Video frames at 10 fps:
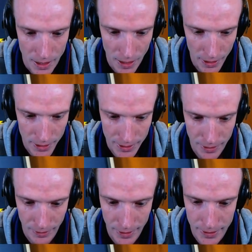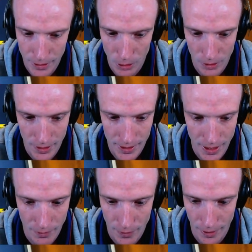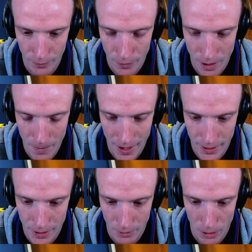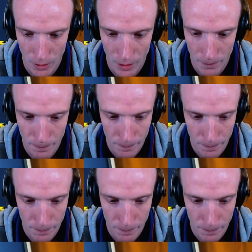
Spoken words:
Yeah, let's look to see if I can find my Acerola.